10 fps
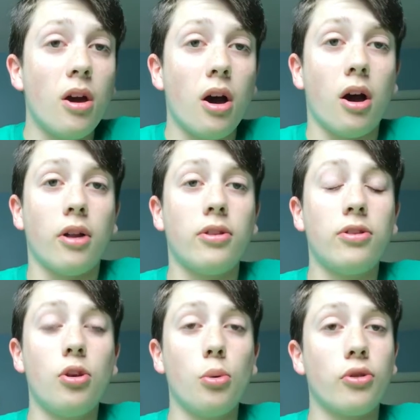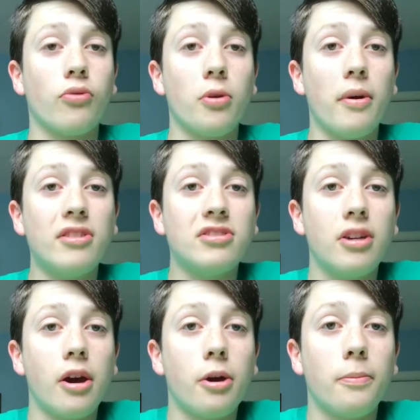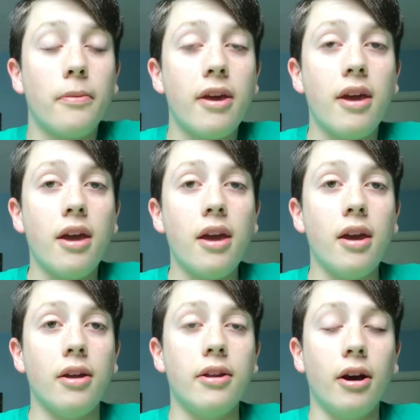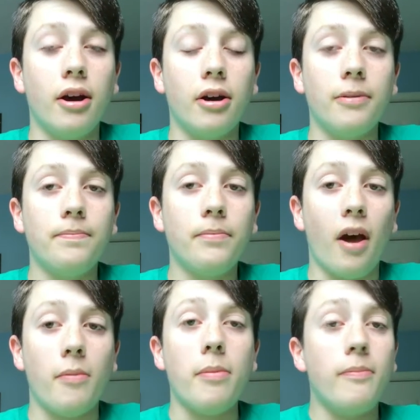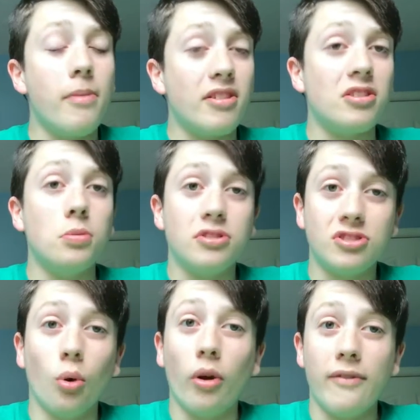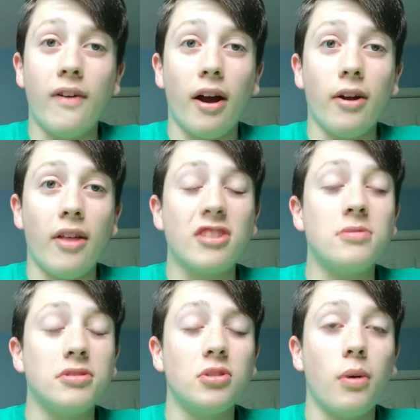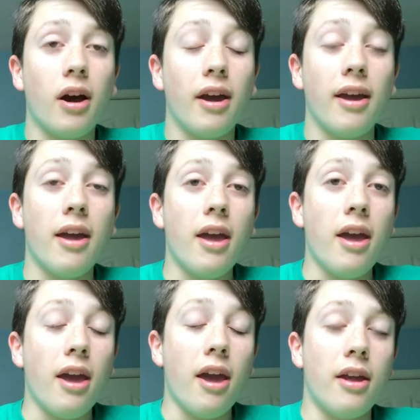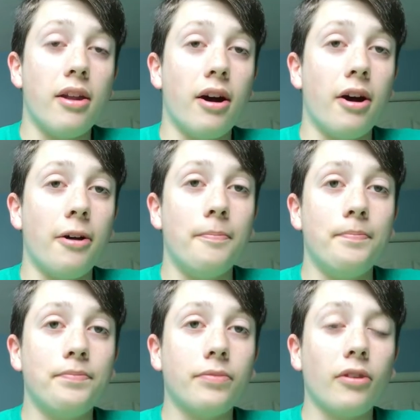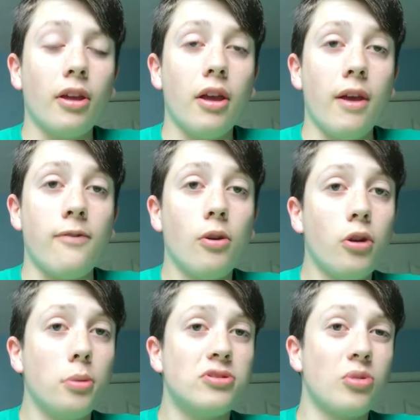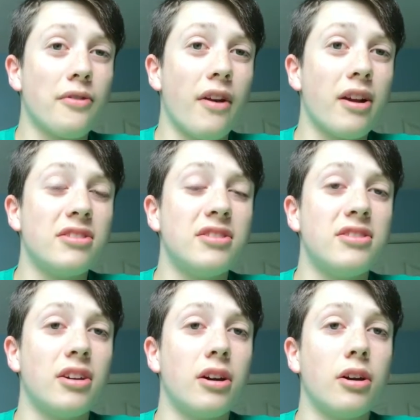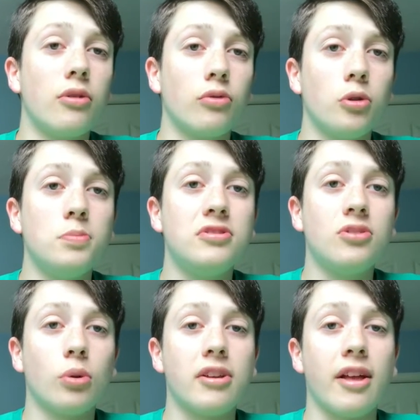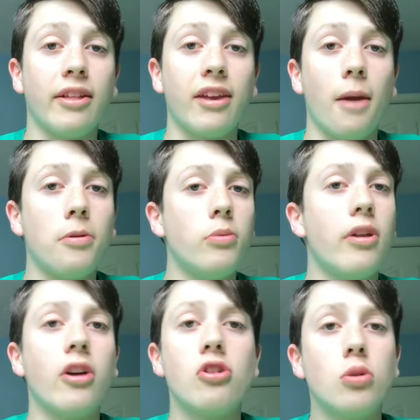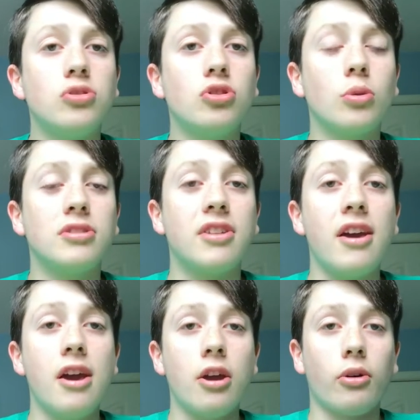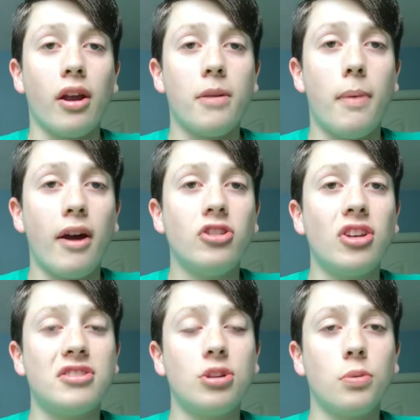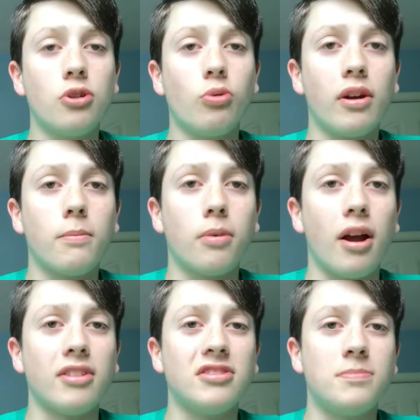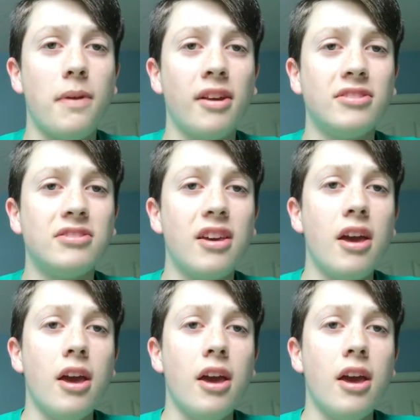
uh, two or three weeks ago, and uh, I've been busy with Storyfire. That's mostly why. And um, if you don't know what Storyfire is, it's a group storytelling app. You can tell your own stories created by Jesse Ridgway and Brian Spitz.